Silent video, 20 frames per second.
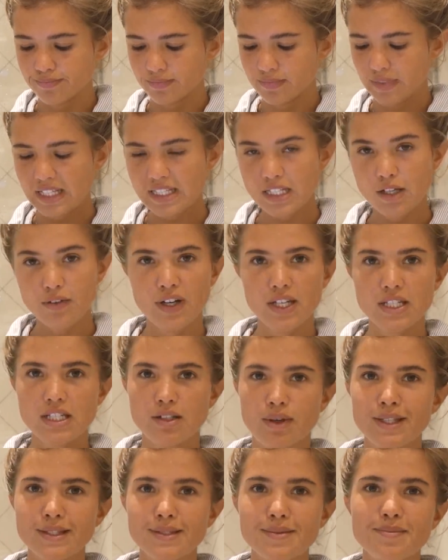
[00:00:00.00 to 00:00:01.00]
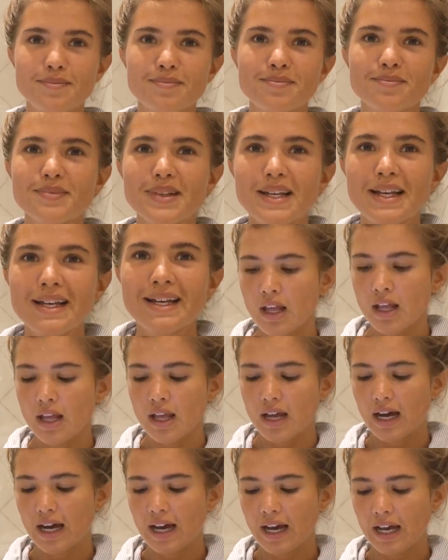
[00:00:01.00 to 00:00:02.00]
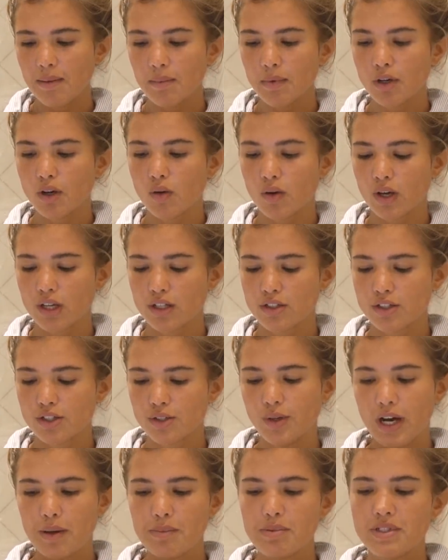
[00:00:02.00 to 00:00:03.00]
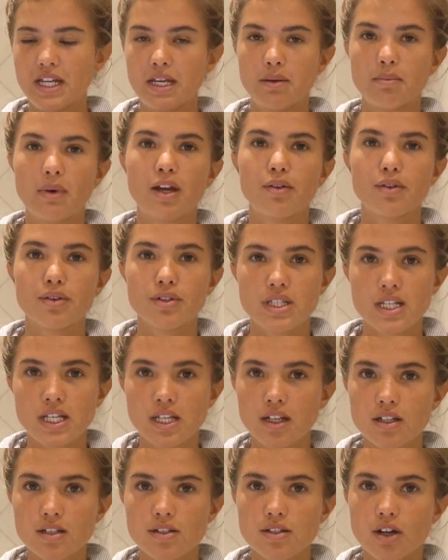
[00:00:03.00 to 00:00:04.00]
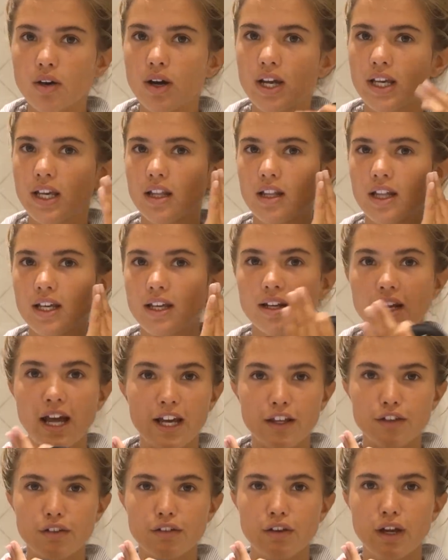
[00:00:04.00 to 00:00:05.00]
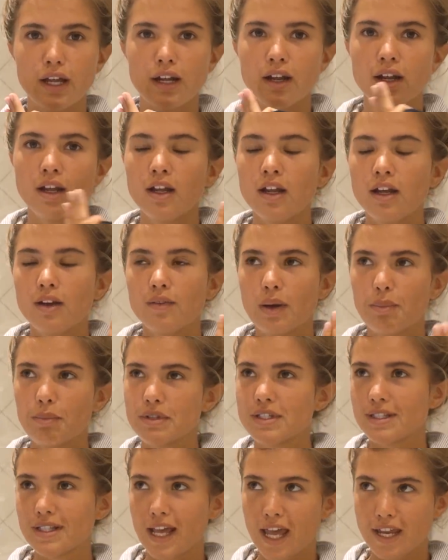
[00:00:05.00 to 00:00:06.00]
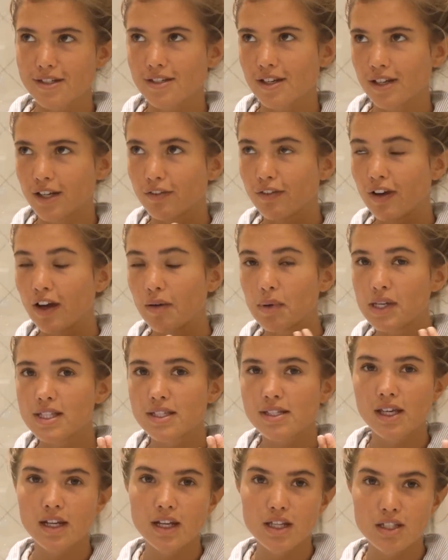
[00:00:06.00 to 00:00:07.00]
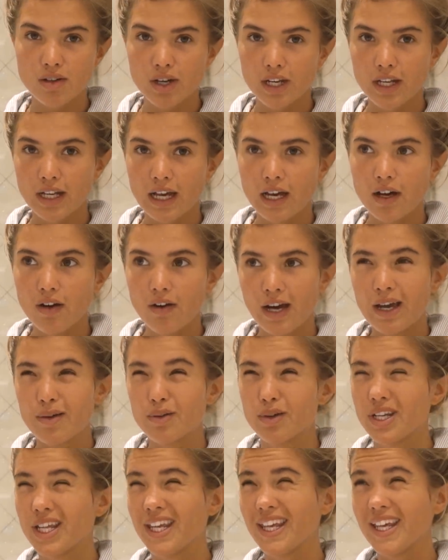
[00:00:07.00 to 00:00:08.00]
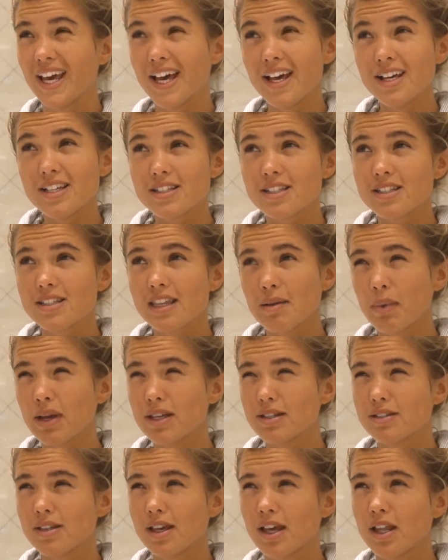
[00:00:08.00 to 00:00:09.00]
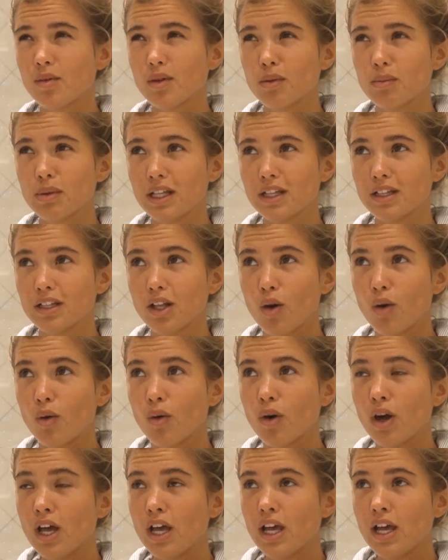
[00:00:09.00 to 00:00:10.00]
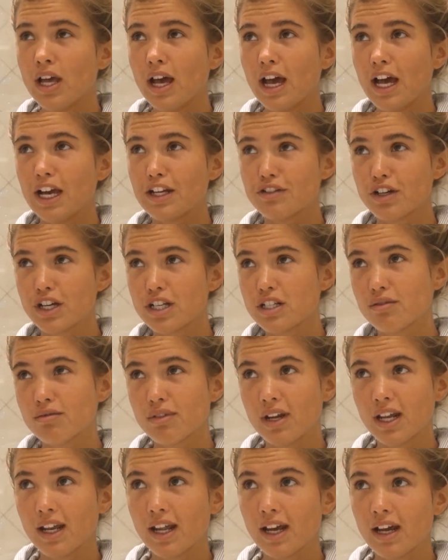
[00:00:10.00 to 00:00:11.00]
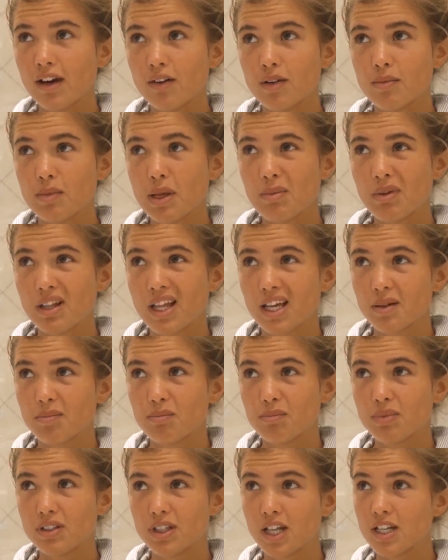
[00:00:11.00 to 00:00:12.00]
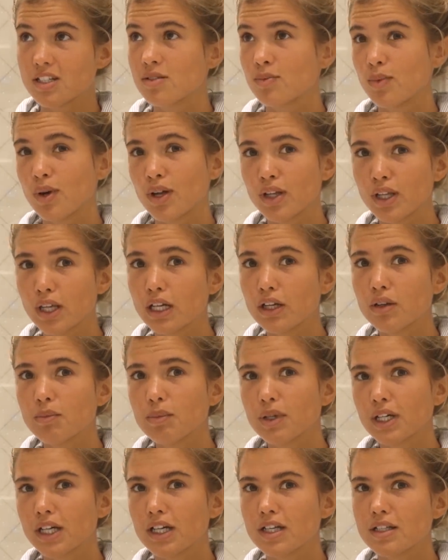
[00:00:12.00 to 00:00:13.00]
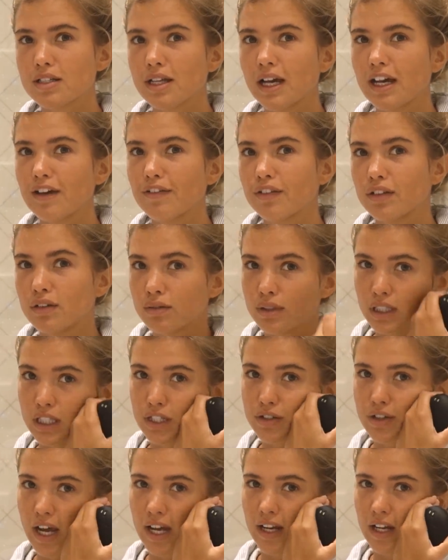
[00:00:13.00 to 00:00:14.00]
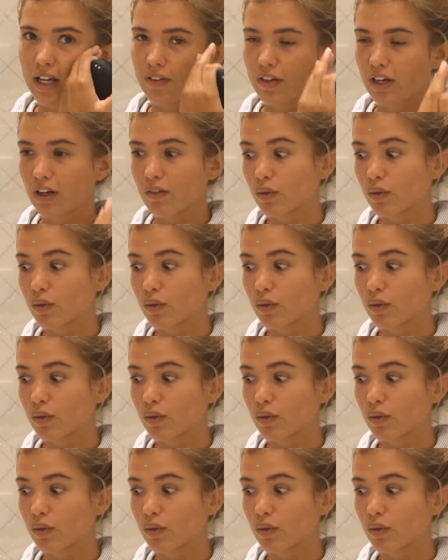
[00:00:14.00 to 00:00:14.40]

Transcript: That's how fast it went. I'm going to update my routine so I get like an accurate representation of how my skin is right now. I would guess that my skin will be low hydration right now and maybe like plus 1 year, because I feel really dry now that I